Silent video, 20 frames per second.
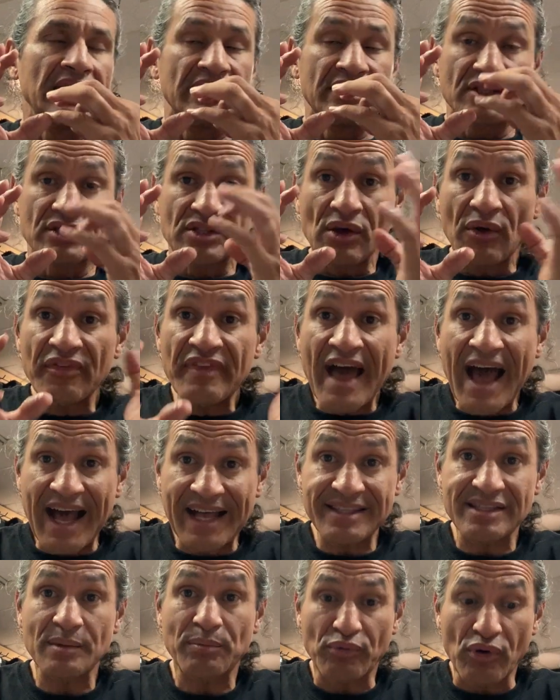So
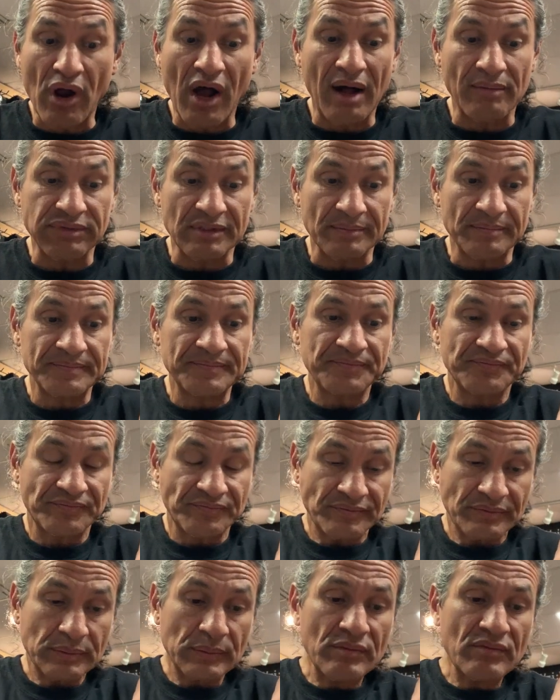that's a problem.
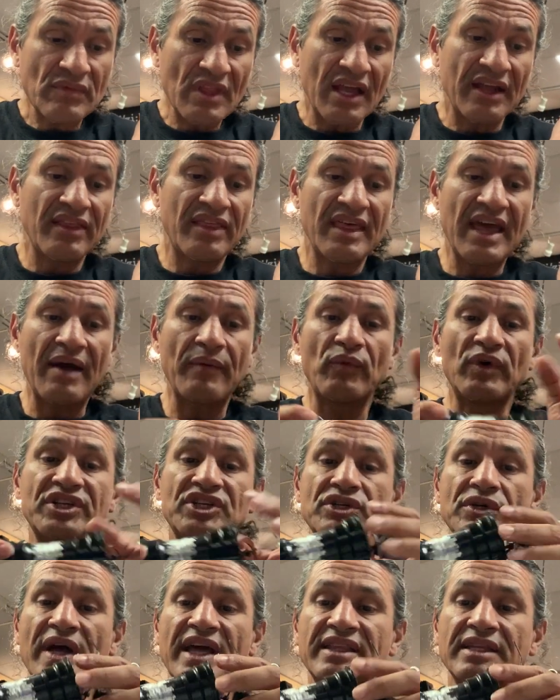Then what
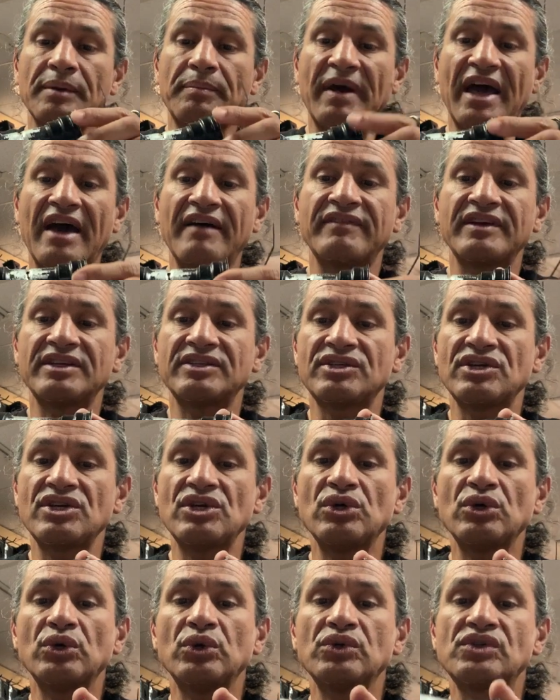you end up having to
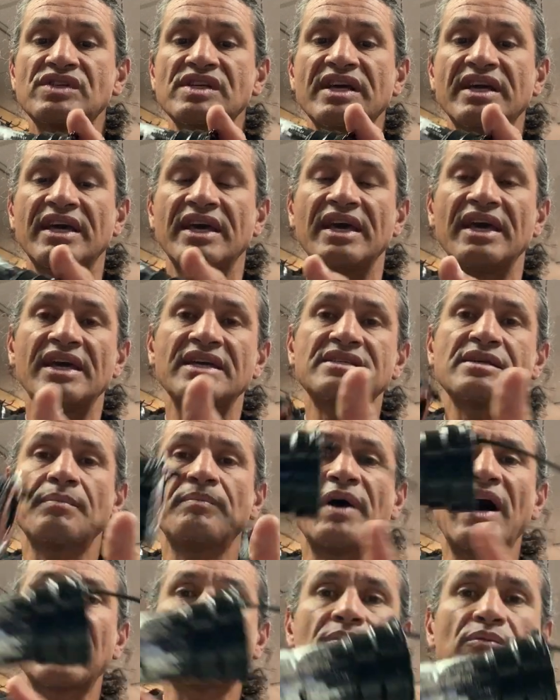use is a
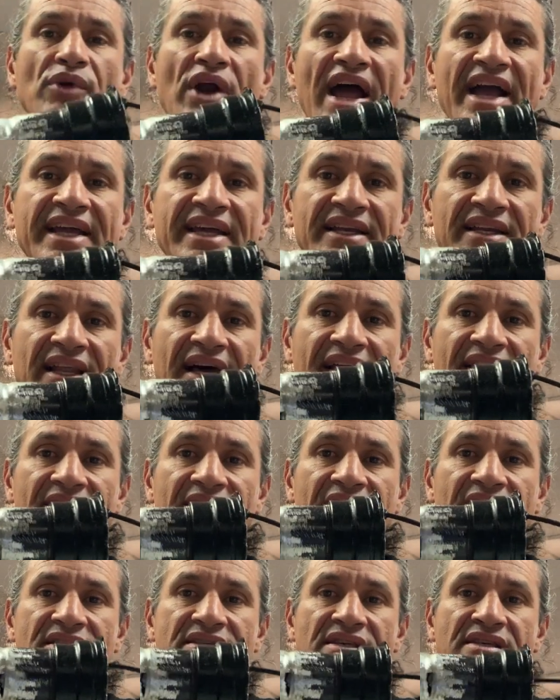bottom bracket like
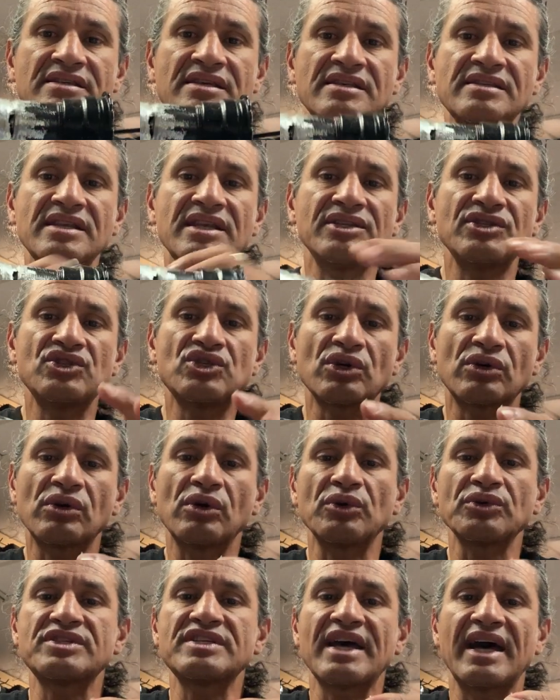this. This is an
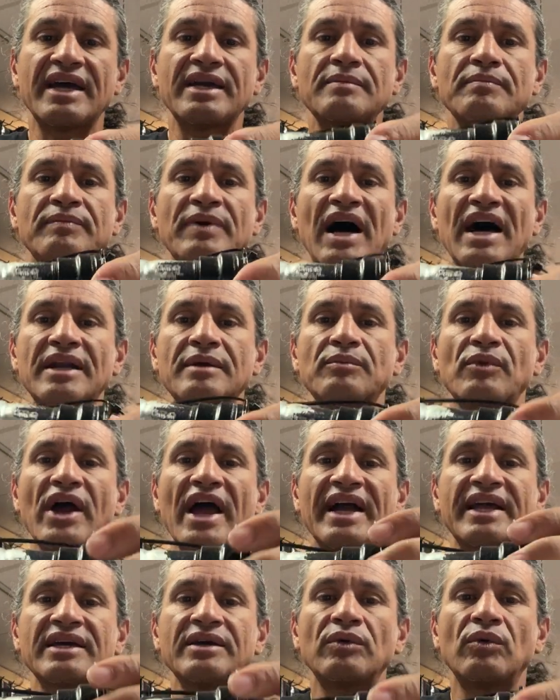enduro type bottom
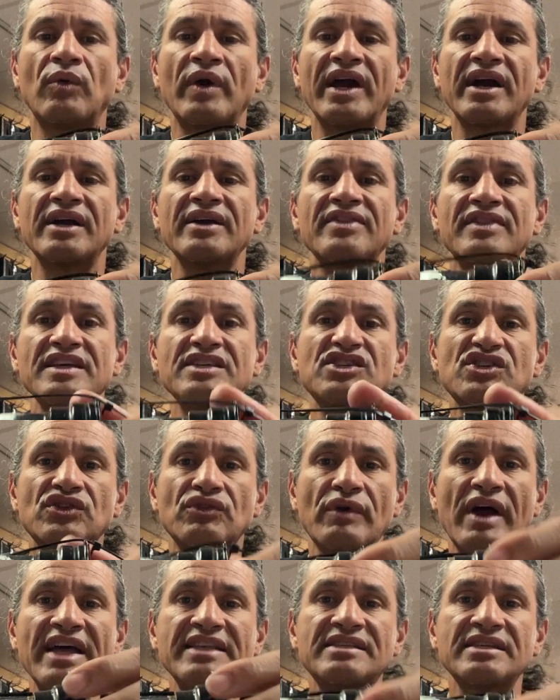bracket where this
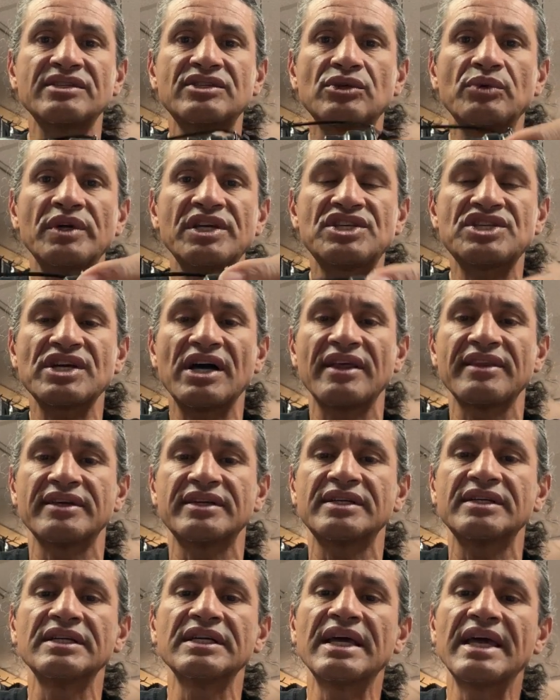threads into each
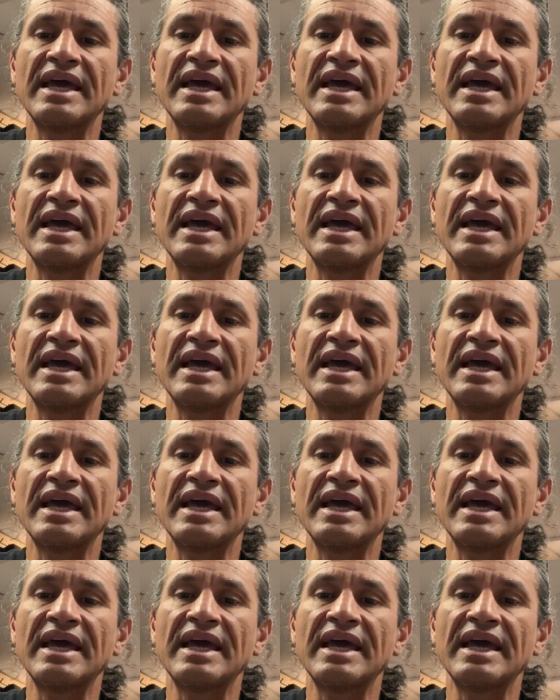other